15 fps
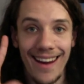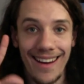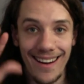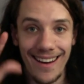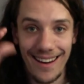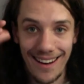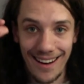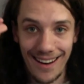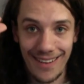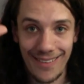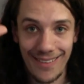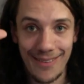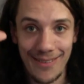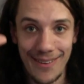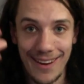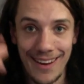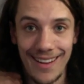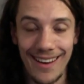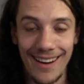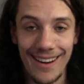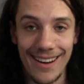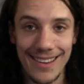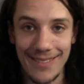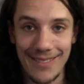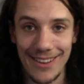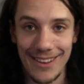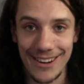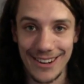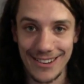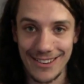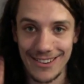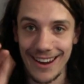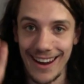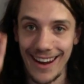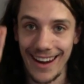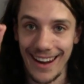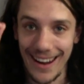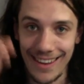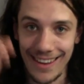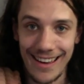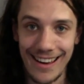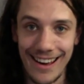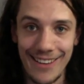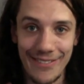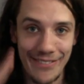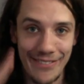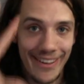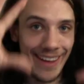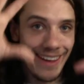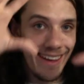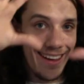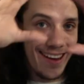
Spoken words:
and then you have to bring your larynx up in order to try and get it off.